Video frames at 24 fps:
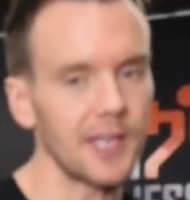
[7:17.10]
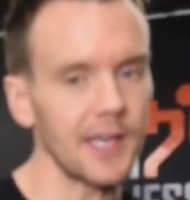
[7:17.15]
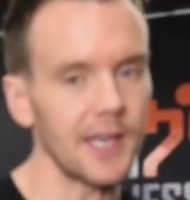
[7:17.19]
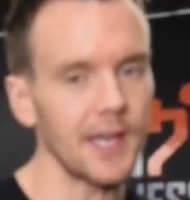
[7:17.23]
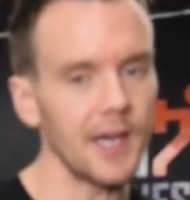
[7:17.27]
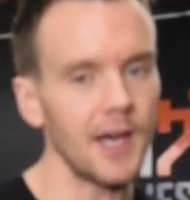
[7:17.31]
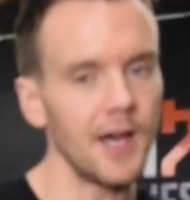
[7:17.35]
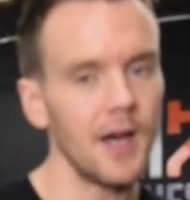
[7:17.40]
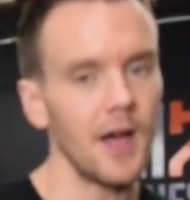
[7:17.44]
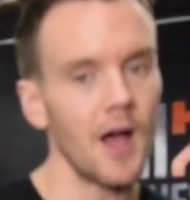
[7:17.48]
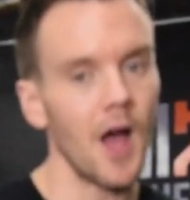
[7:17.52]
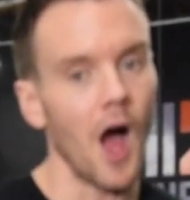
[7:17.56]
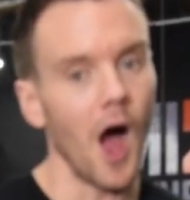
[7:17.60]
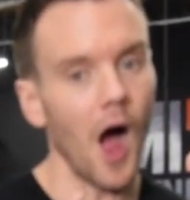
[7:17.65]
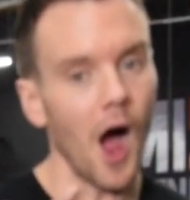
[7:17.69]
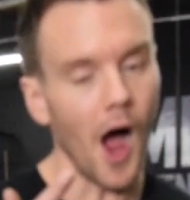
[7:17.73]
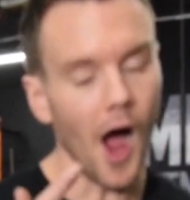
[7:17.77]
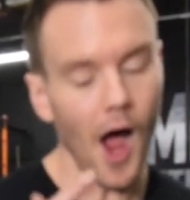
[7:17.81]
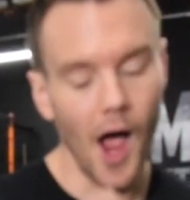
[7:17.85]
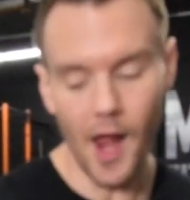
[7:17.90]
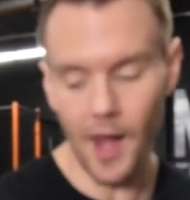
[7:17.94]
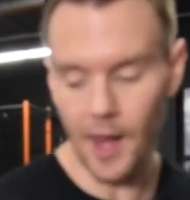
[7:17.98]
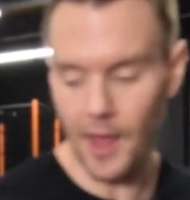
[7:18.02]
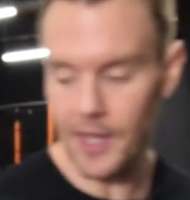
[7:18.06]
here.
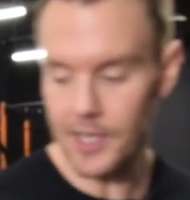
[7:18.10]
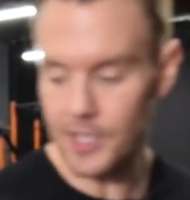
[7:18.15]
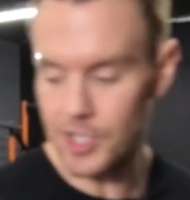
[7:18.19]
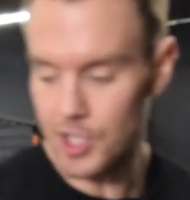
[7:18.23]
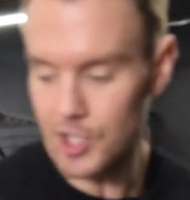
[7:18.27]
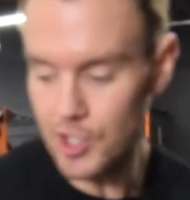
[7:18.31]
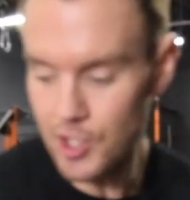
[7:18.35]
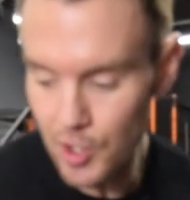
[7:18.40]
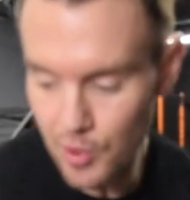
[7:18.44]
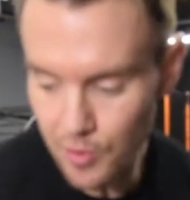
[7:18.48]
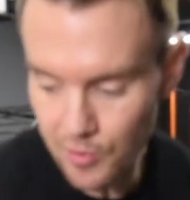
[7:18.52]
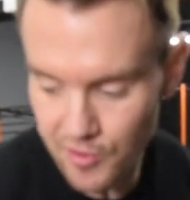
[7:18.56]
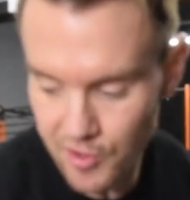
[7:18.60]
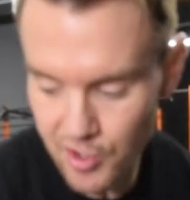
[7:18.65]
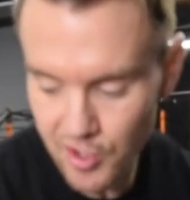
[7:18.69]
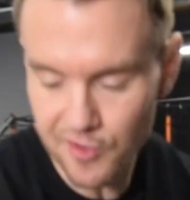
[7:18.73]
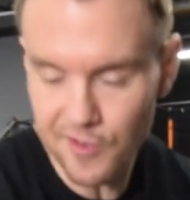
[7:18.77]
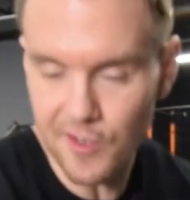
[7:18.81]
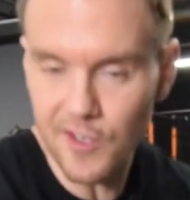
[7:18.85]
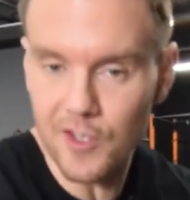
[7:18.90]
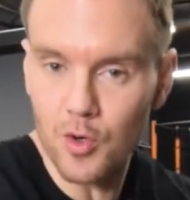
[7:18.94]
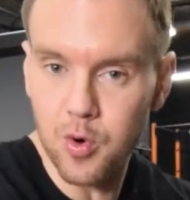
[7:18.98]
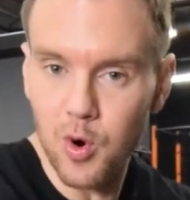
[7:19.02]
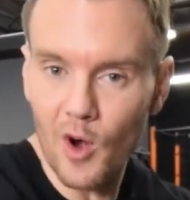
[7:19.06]
I like to use
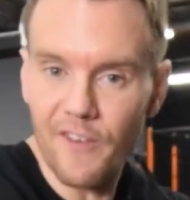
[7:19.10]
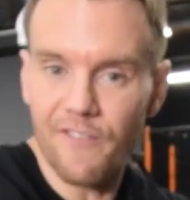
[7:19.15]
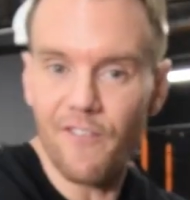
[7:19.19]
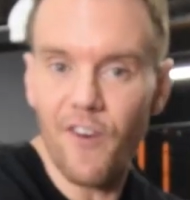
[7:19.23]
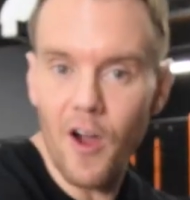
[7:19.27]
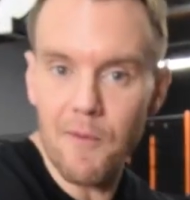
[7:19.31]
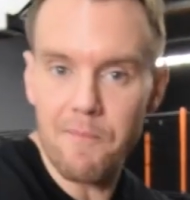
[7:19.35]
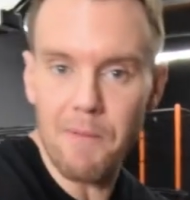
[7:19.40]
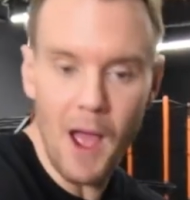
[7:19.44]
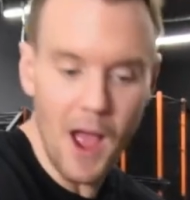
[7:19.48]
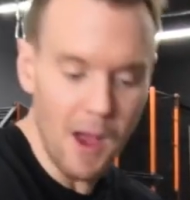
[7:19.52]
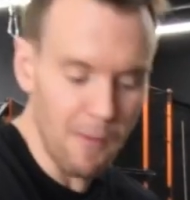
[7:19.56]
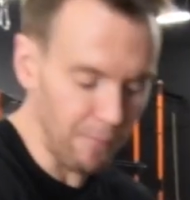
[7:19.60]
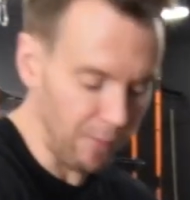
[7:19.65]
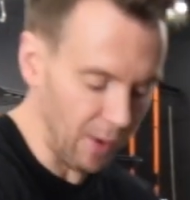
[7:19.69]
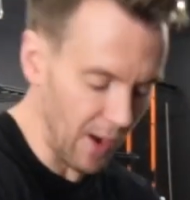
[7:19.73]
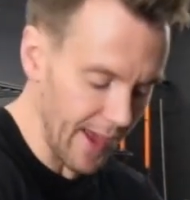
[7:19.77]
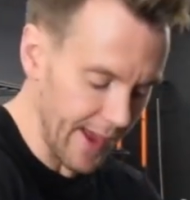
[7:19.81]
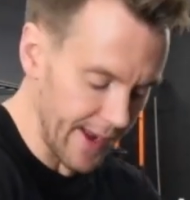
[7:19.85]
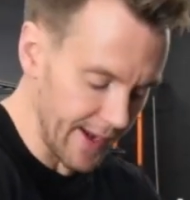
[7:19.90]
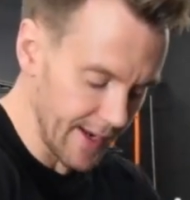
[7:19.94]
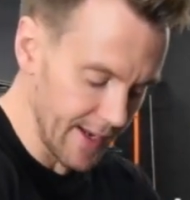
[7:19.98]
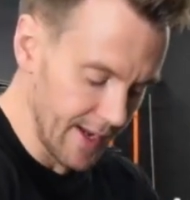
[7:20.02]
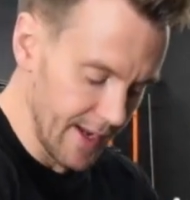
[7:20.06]
just a 25-pound
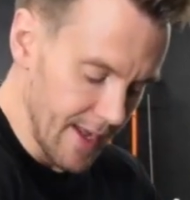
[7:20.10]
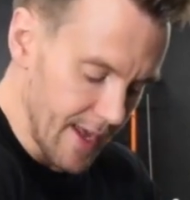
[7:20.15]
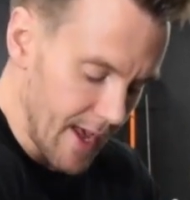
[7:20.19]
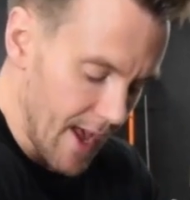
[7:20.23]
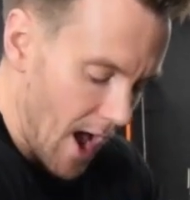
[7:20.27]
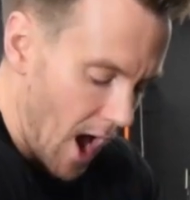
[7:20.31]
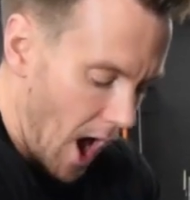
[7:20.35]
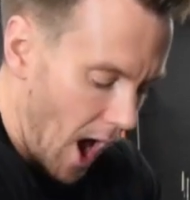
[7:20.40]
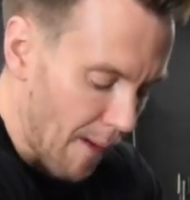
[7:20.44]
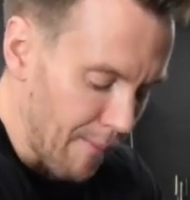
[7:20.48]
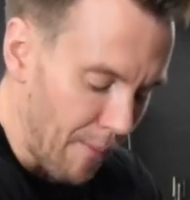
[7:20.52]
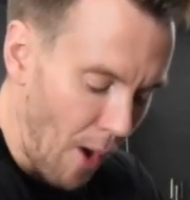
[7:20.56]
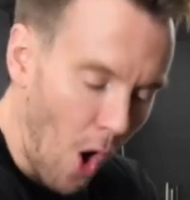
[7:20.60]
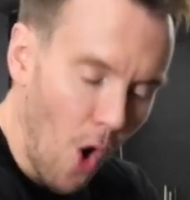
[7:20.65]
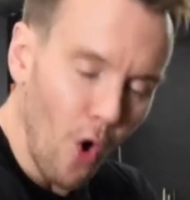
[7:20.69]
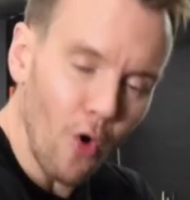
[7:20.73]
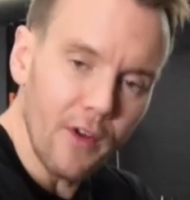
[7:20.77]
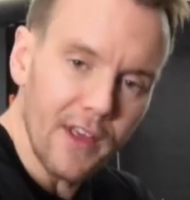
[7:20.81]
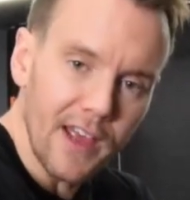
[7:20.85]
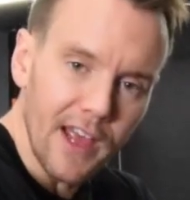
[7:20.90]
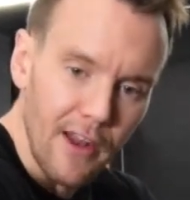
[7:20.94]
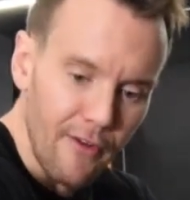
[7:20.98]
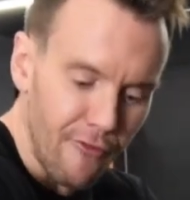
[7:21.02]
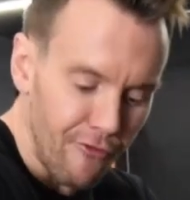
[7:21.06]
plate. I'm
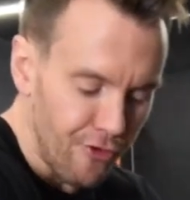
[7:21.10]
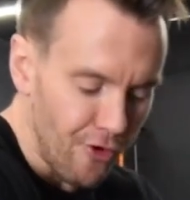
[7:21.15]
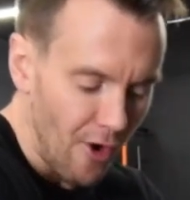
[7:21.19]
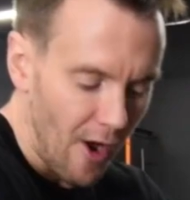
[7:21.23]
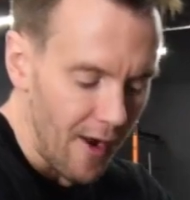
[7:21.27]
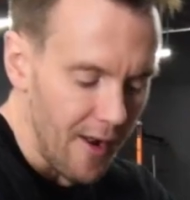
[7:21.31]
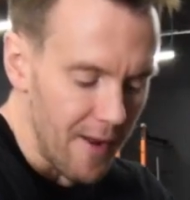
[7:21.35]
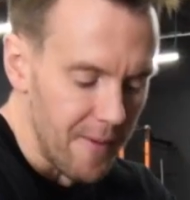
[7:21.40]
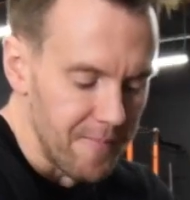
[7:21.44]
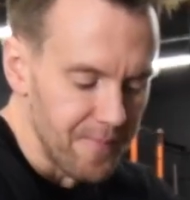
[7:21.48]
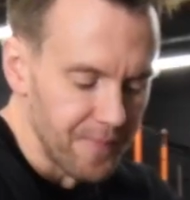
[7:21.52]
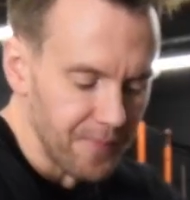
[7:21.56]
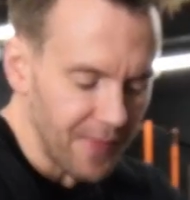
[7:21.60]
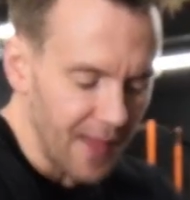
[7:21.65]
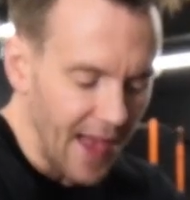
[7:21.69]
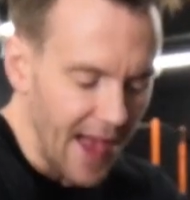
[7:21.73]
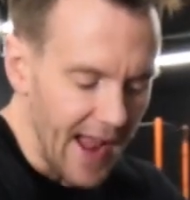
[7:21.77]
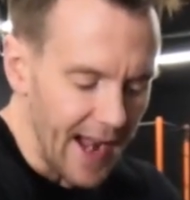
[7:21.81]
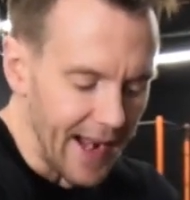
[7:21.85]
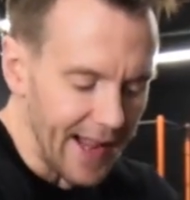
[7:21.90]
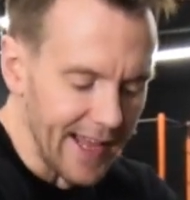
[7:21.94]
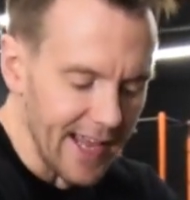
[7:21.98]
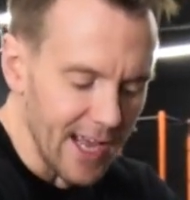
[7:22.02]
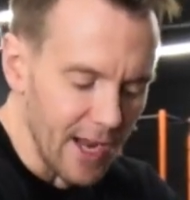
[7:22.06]
holding it in front
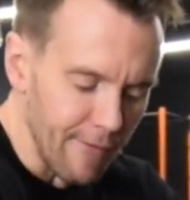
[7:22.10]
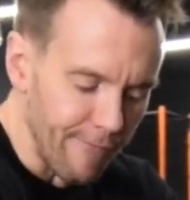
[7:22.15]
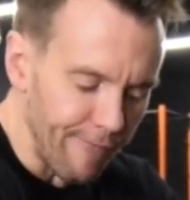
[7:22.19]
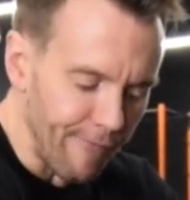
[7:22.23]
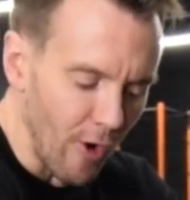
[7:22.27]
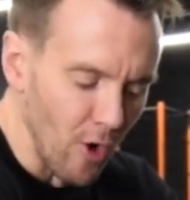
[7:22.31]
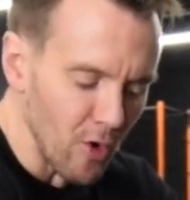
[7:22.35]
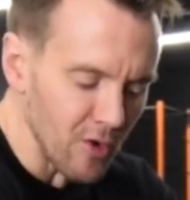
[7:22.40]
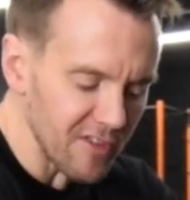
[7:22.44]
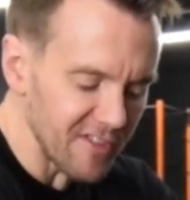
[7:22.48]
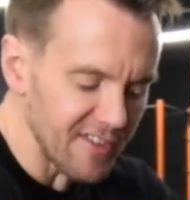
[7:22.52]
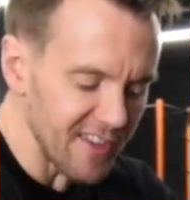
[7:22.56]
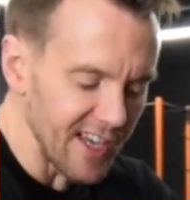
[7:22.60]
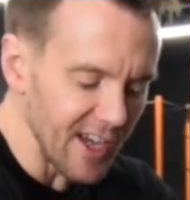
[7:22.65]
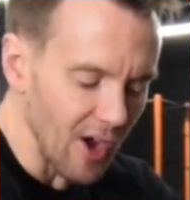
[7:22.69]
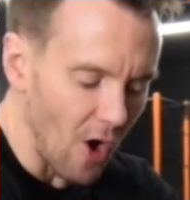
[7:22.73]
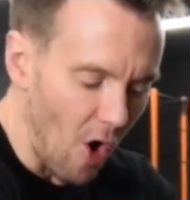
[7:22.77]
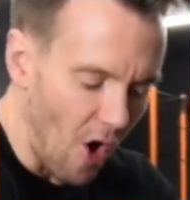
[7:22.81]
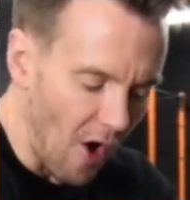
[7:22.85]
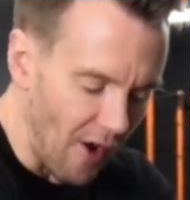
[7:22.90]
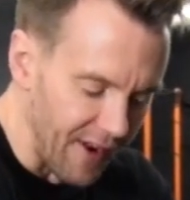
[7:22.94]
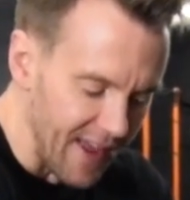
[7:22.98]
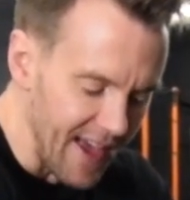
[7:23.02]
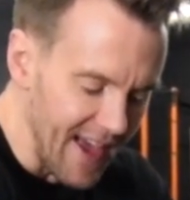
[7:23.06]
and again focusing
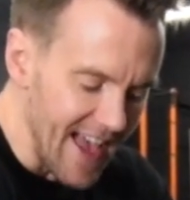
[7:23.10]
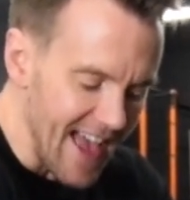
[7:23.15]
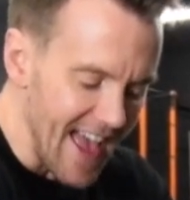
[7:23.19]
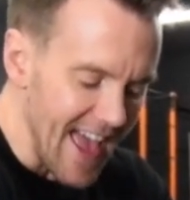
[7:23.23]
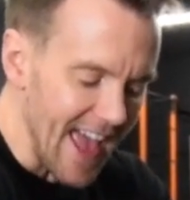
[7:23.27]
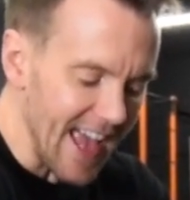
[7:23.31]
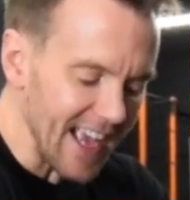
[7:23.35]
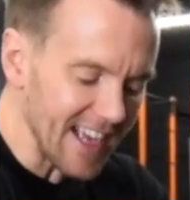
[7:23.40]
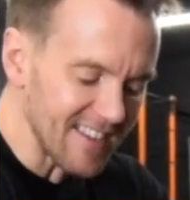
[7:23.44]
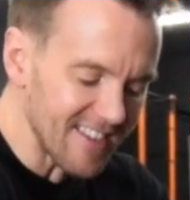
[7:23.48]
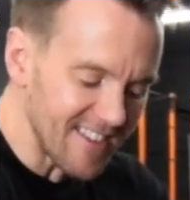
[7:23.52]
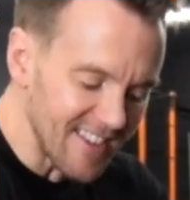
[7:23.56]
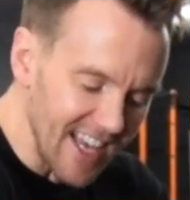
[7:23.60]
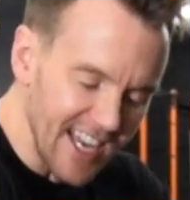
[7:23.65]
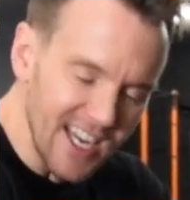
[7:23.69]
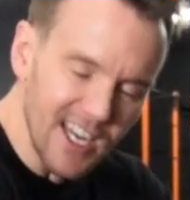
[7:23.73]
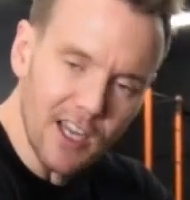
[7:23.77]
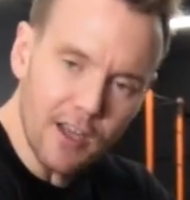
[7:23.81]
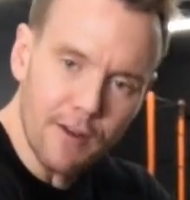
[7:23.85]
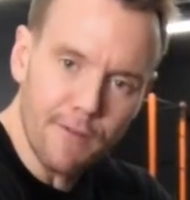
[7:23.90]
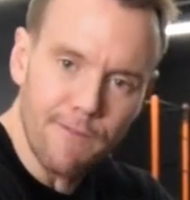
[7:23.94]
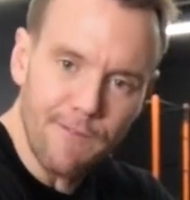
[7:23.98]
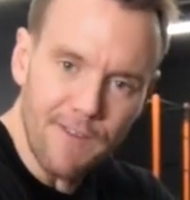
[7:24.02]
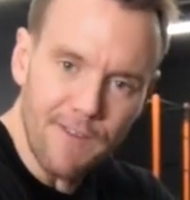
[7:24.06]
on extending and